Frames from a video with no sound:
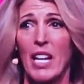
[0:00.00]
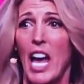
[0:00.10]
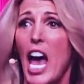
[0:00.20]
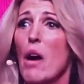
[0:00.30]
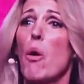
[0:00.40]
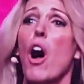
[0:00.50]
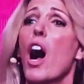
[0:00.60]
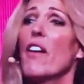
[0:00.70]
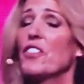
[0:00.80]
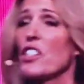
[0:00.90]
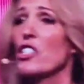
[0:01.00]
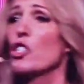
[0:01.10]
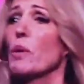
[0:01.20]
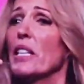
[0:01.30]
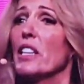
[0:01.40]
How often do
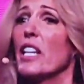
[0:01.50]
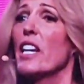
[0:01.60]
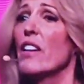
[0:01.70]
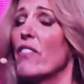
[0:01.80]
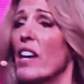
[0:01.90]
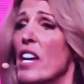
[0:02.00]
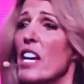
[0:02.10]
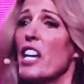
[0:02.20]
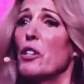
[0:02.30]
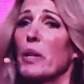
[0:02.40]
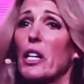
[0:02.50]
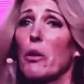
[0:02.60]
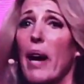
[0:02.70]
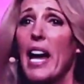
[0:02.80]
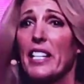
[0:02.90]
we live in
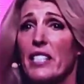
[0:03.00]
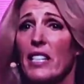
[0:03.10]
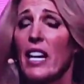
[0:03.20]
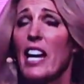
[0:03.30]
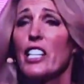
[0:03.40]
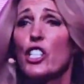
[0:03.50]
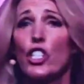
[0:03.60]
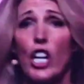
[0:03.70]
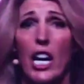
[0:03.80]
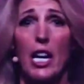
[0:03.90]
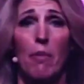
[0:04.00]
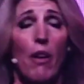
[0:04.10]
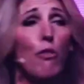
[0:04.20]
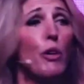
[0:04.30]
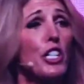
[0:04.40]
regret and shame
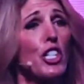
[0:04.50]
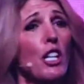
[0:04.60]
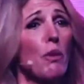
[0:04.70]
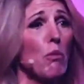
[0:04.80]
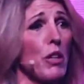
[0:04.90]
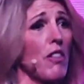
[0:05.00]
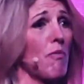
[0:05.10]
of wishing we would have